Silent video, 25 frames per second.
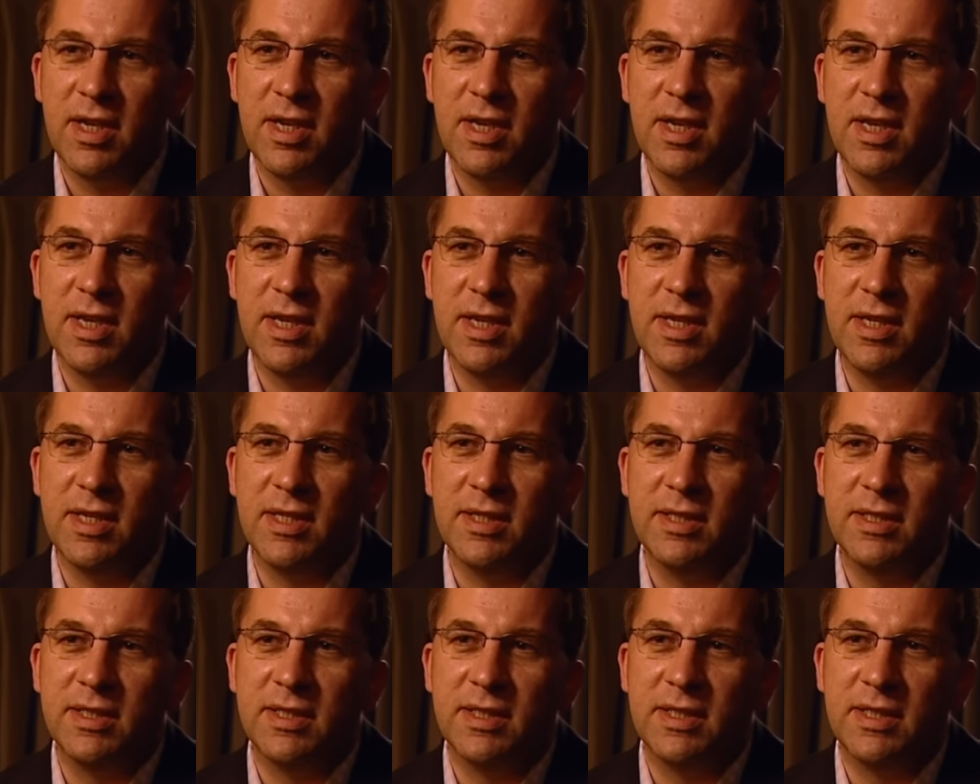
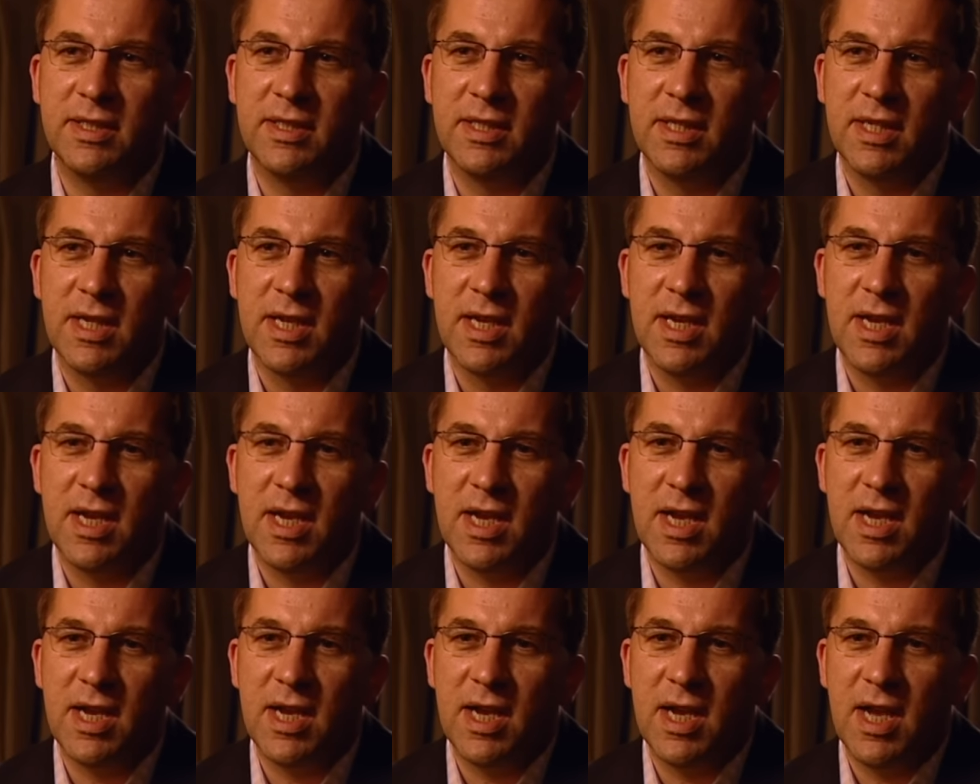He's
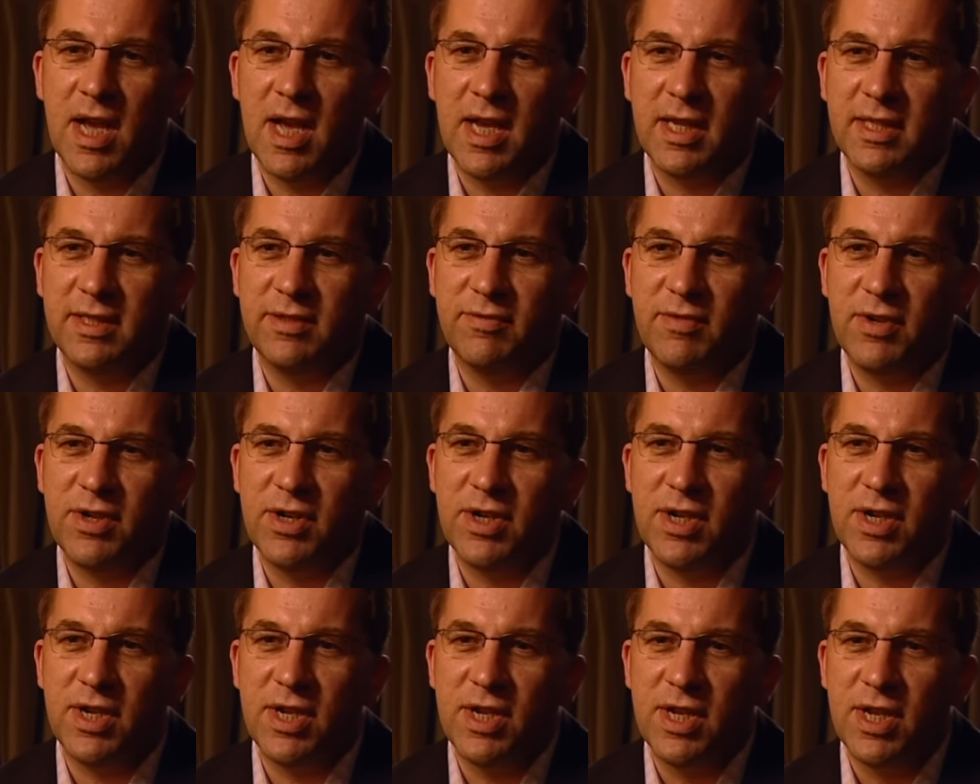uh, has
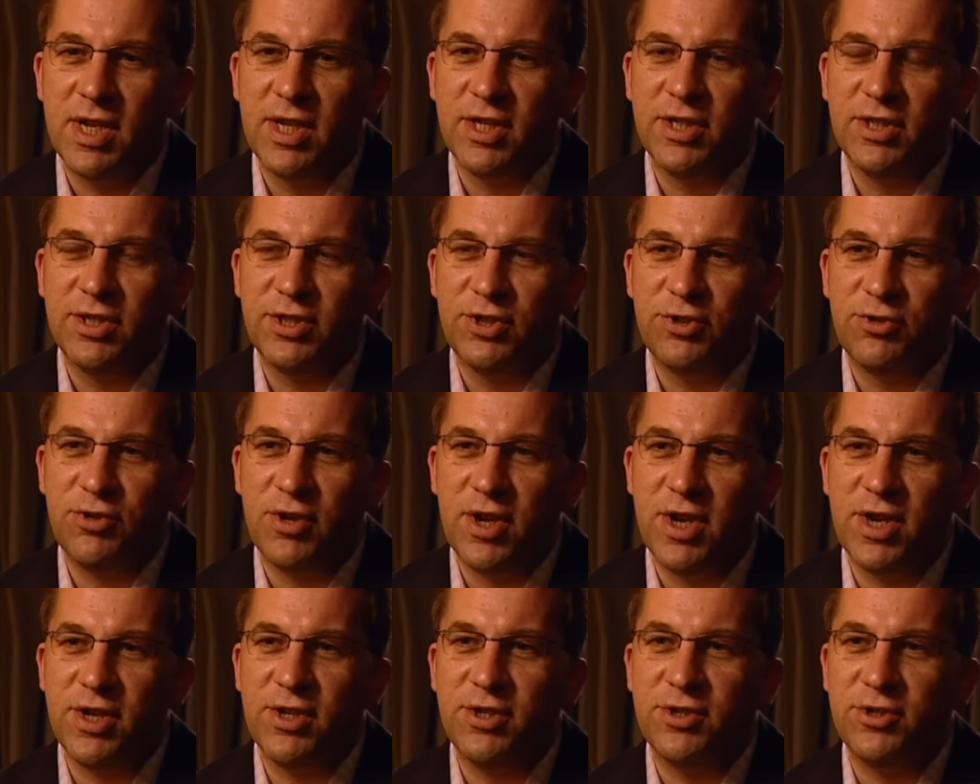very
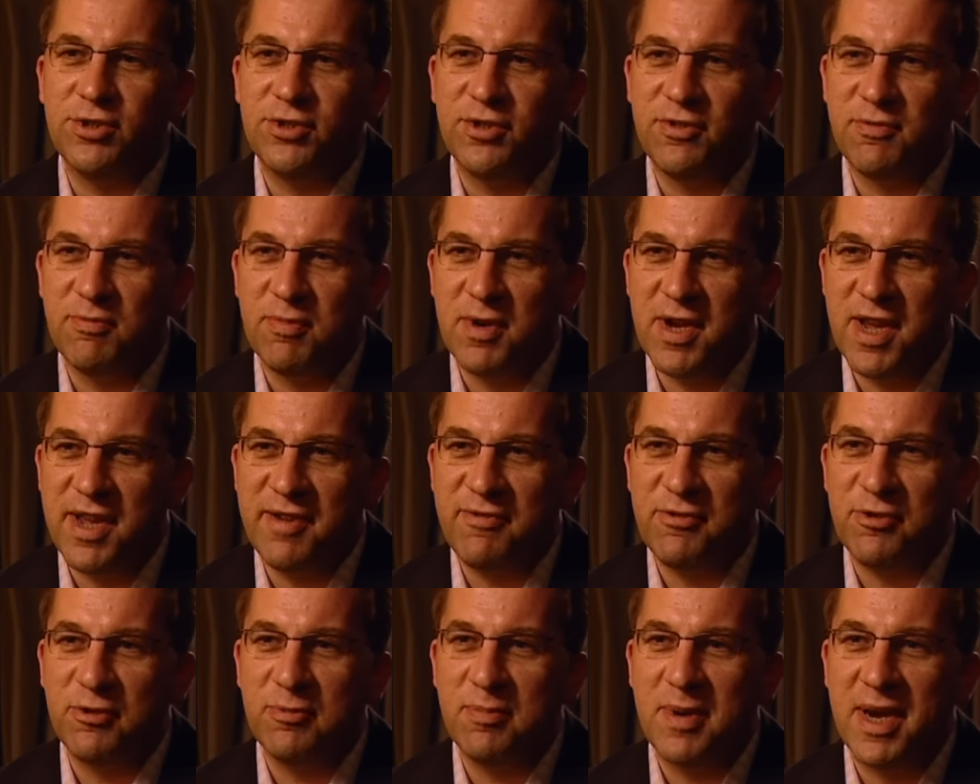strange sort of
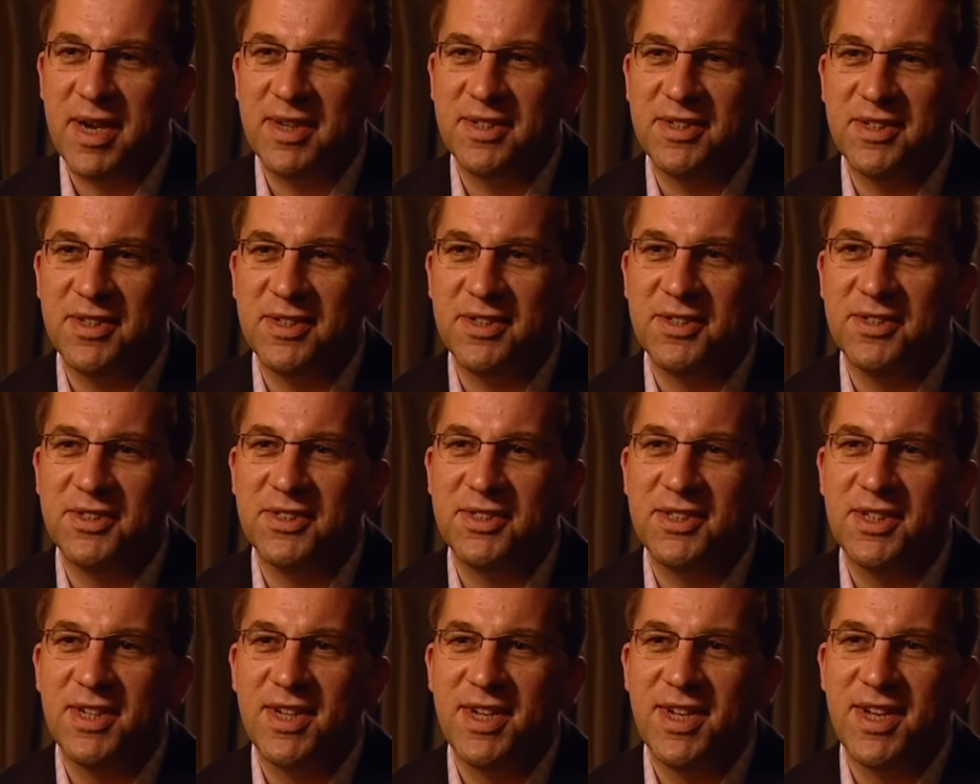behavioural
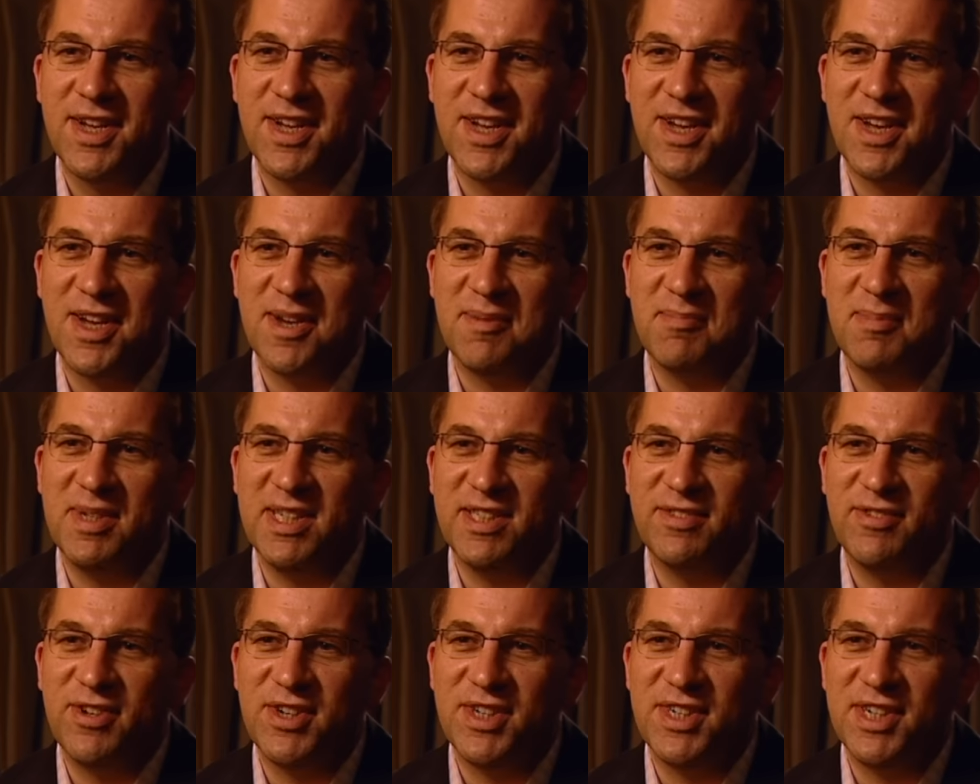patterns. Um,
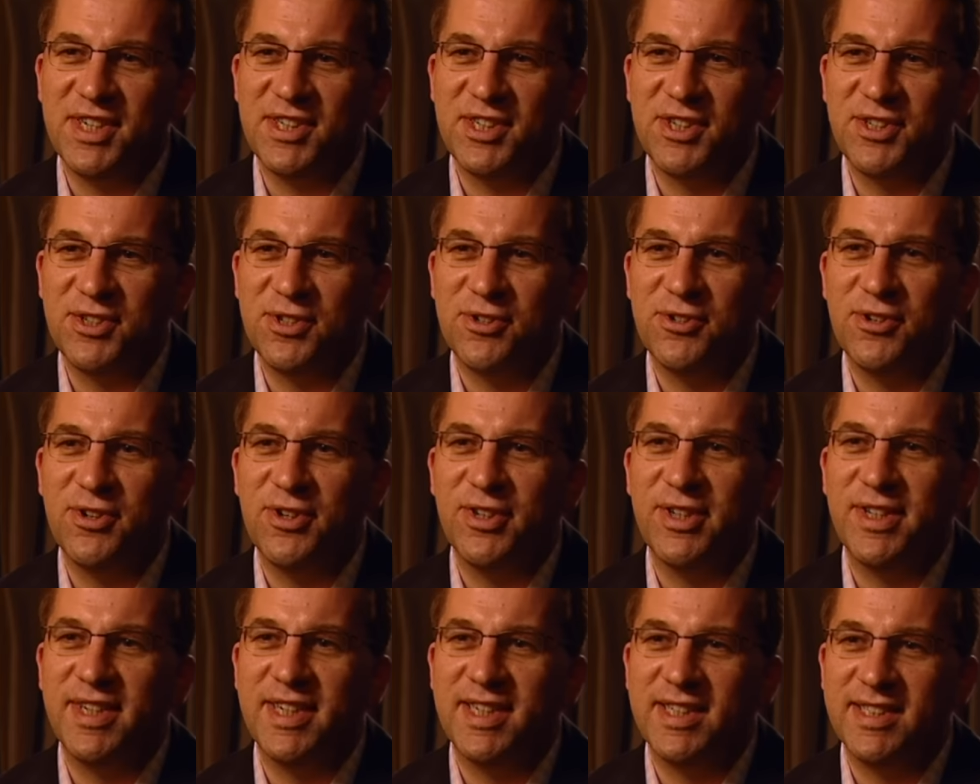he's very
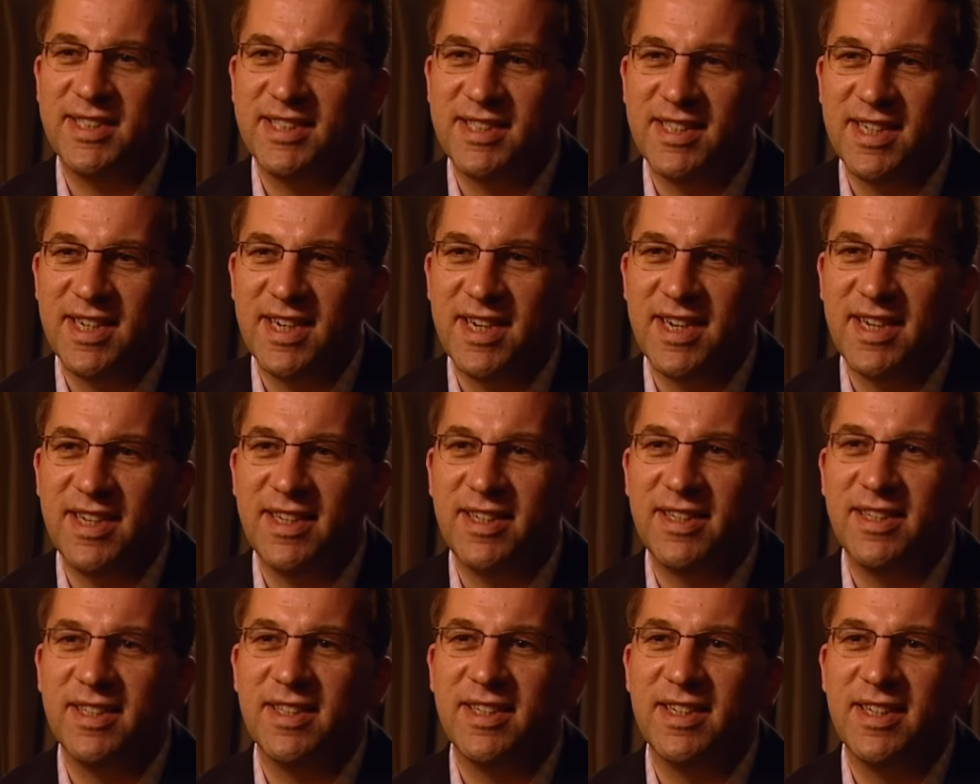dictatorial in his
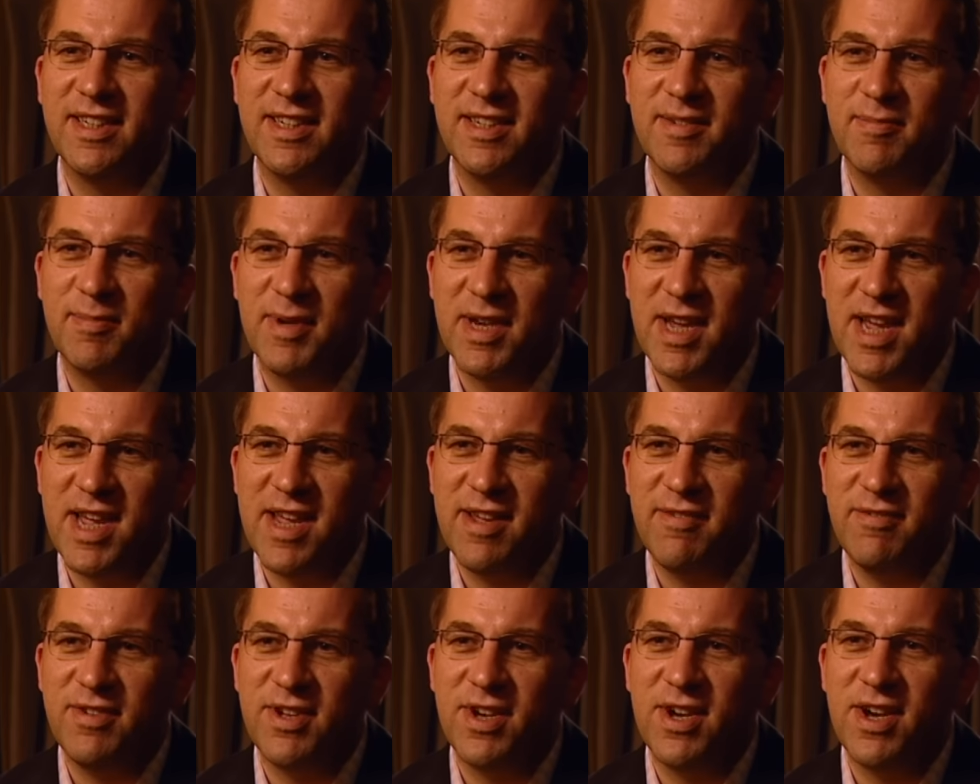style, in
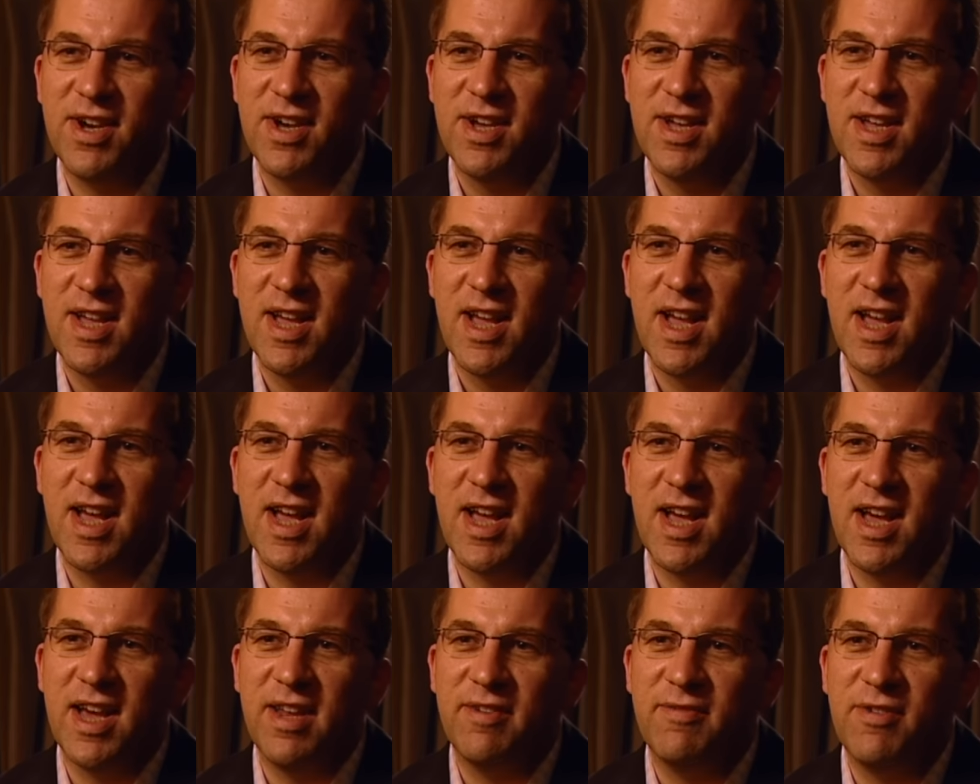behaviour,
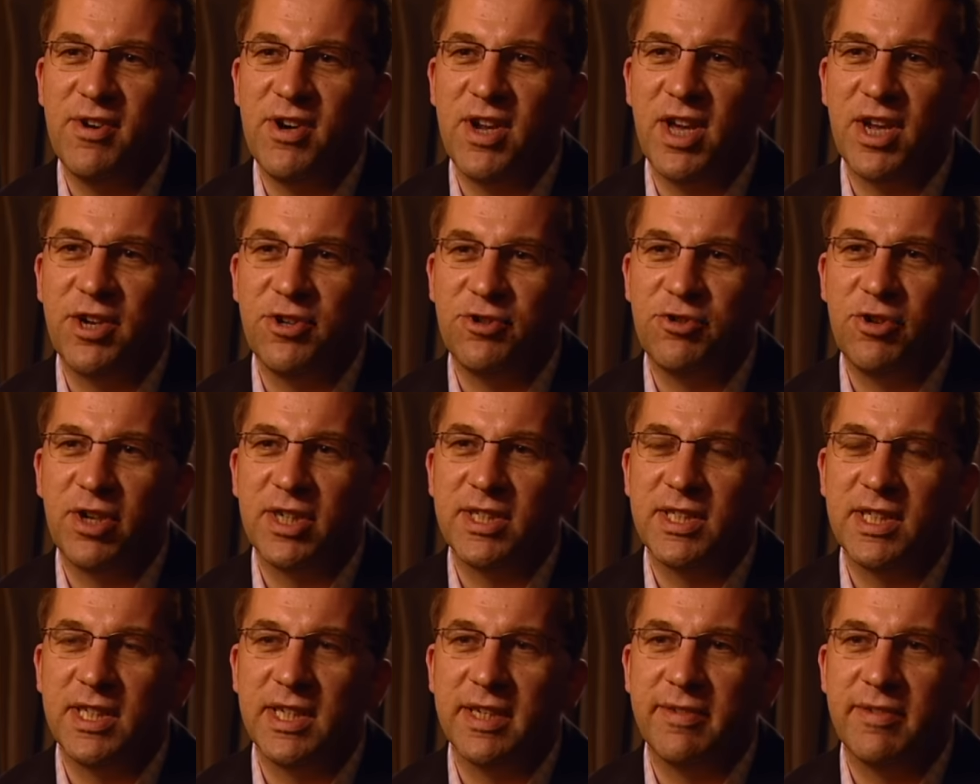uh, and very
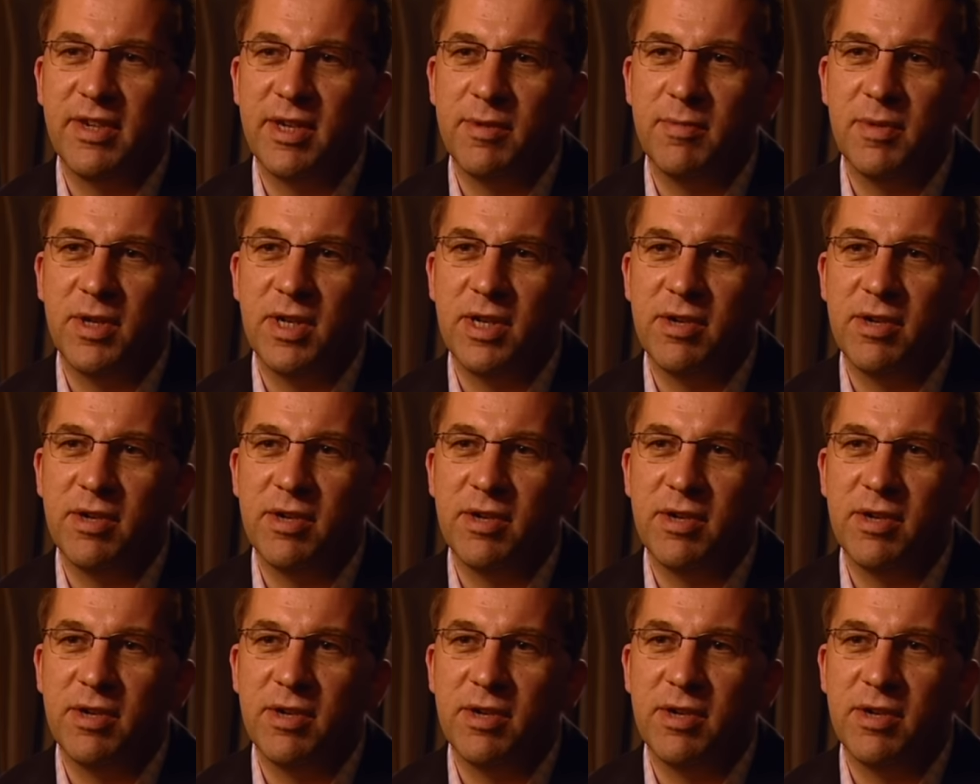untrusting of anybody